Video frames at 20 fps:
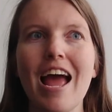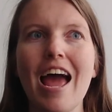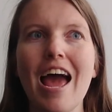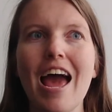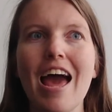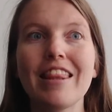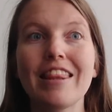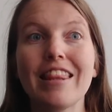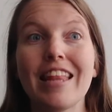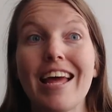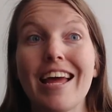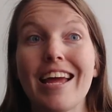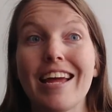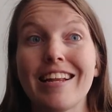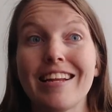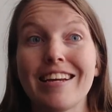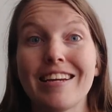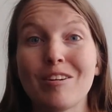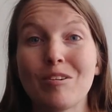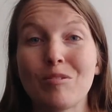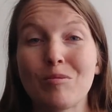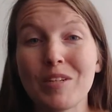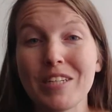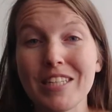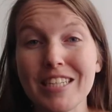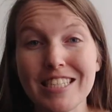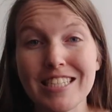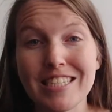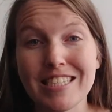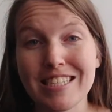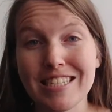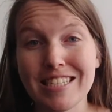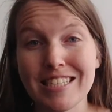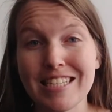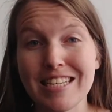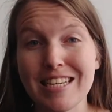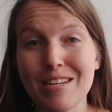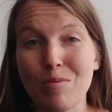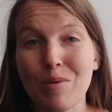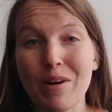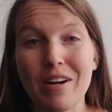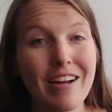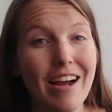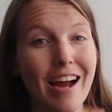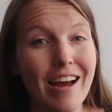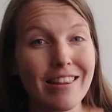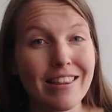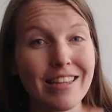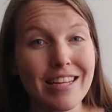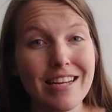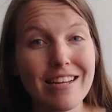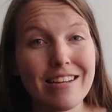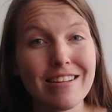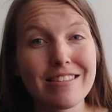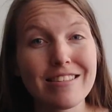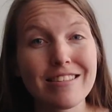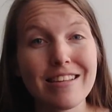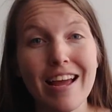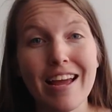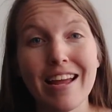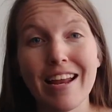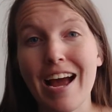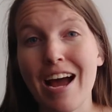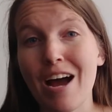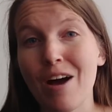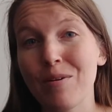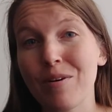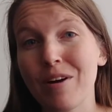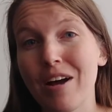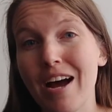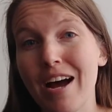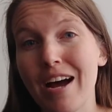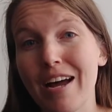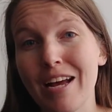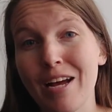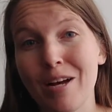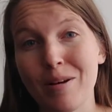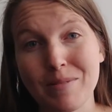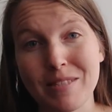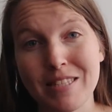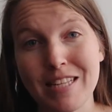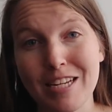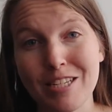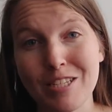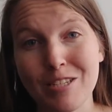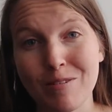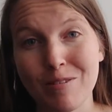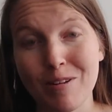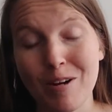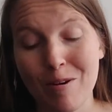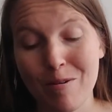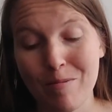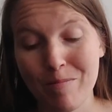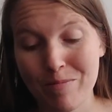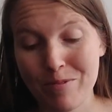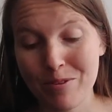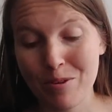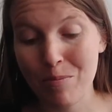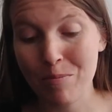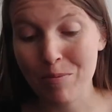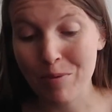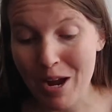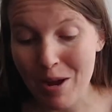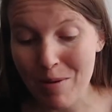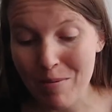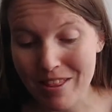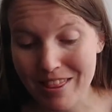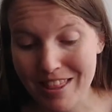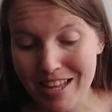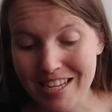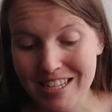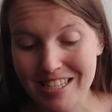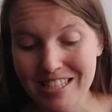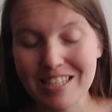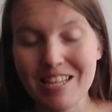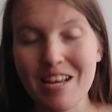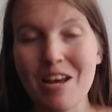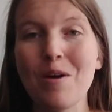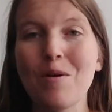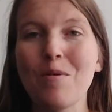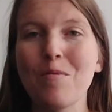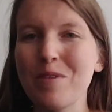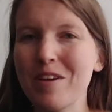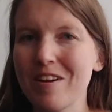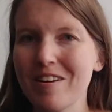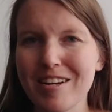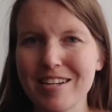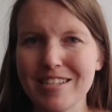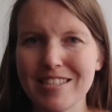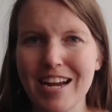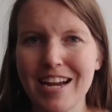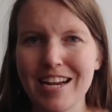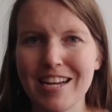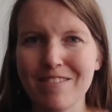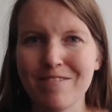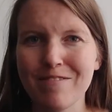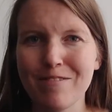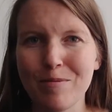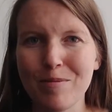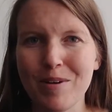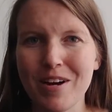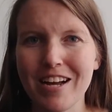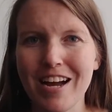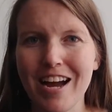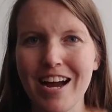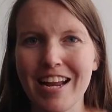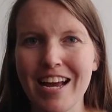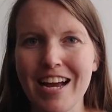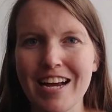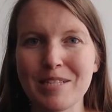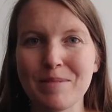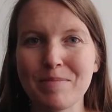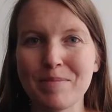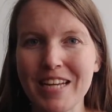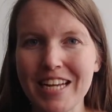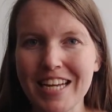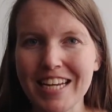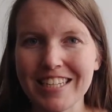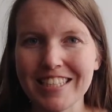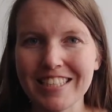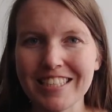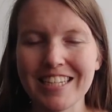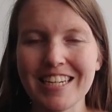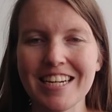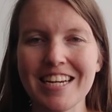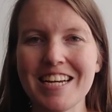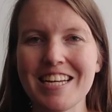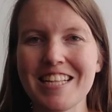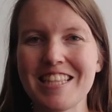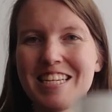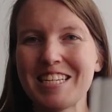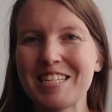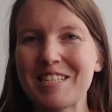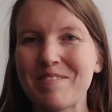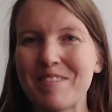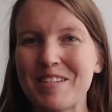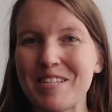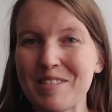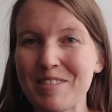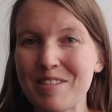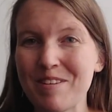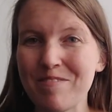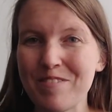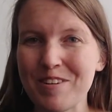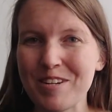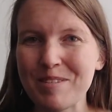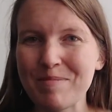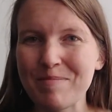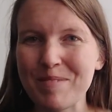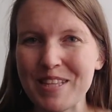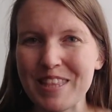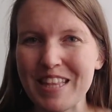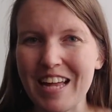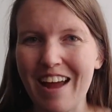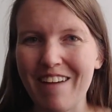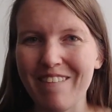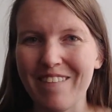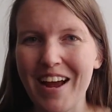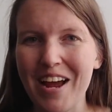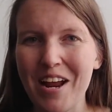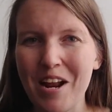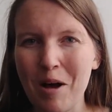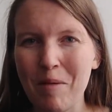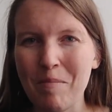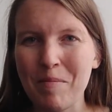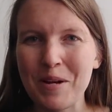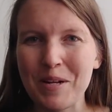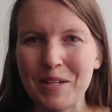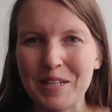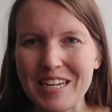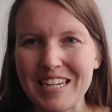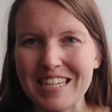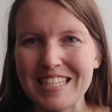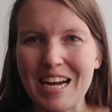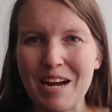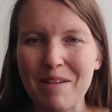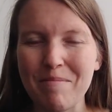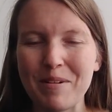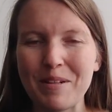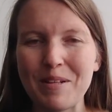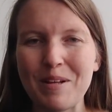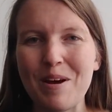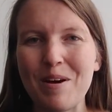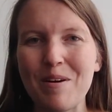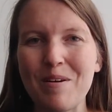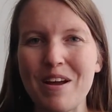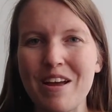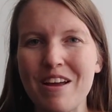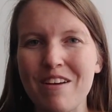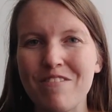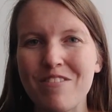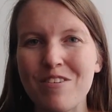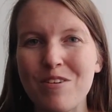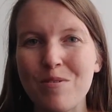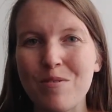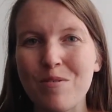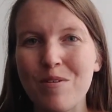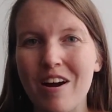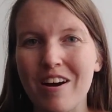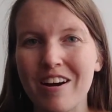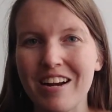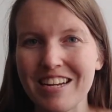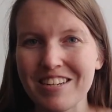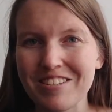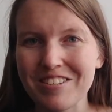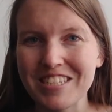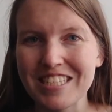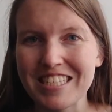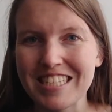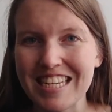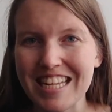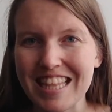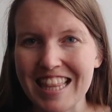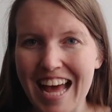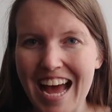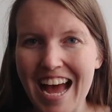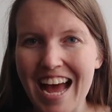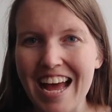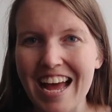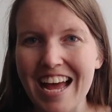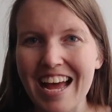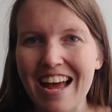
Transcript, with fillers: And then really just to see where God leads and how God helps that to grow. So pray with us. We are excited for what God has planned. This was the first book that I read. I'll put a link down below if you are interested in that.